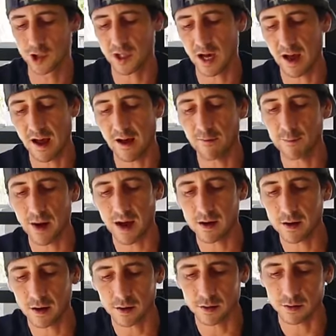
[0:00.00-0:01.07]
just got half
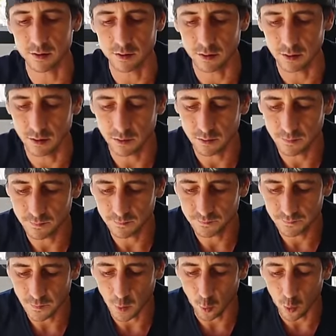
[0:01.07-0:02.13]
back on
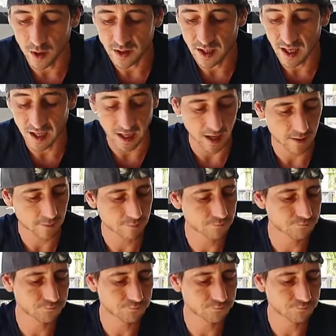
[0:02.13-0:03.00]
one ticket.